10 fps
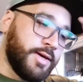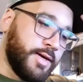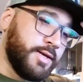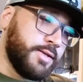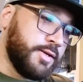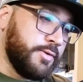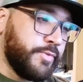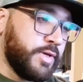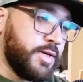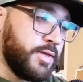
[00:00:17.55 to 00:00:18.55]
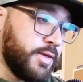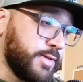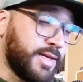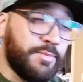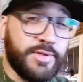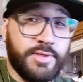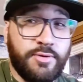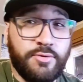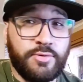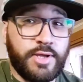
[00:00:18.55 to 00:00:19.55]
And in this
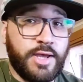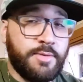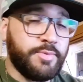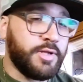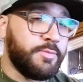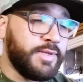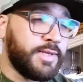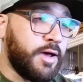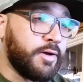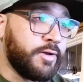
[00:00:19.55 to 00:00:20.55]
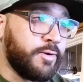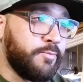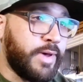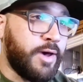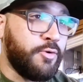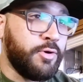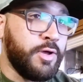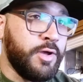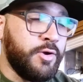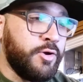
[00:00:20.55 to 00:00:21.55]
episode, I'm going to be talking about
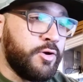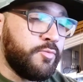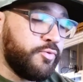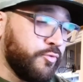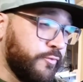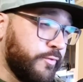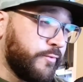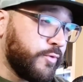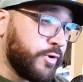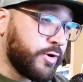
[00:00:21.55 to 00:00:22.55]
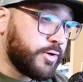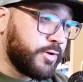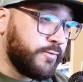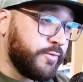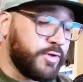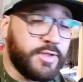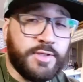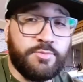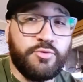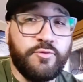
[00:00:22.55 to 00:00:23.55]
proof of work
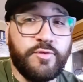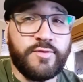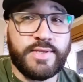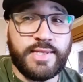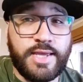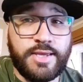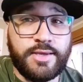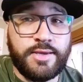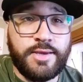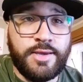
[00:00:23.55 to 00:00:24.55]
versus proof of stake